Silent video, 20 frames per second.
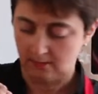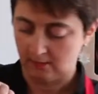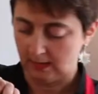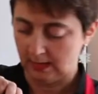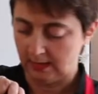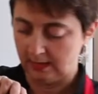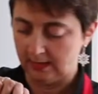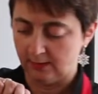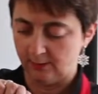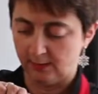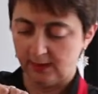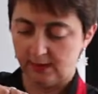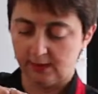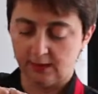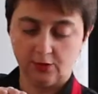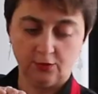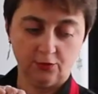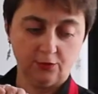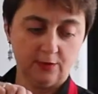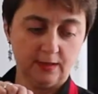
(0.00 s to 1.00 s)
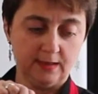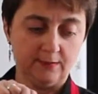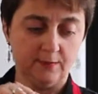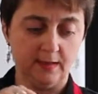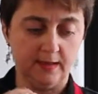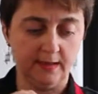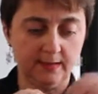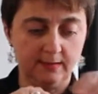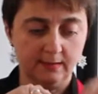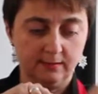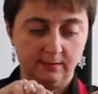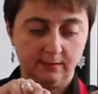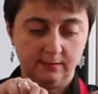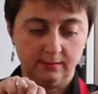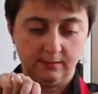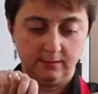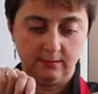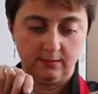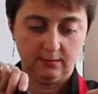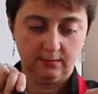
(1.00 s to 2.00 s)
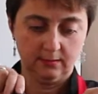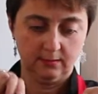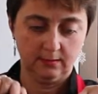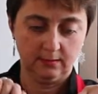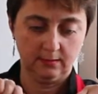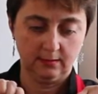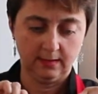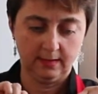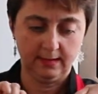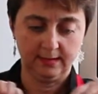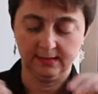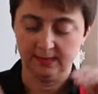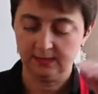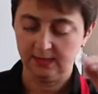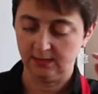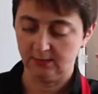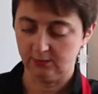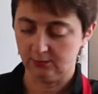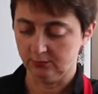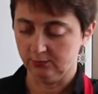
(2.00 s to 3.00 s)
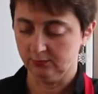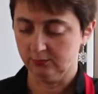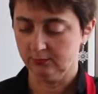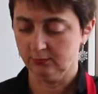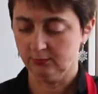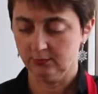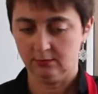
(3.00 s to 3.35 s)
And now we're going to cream that until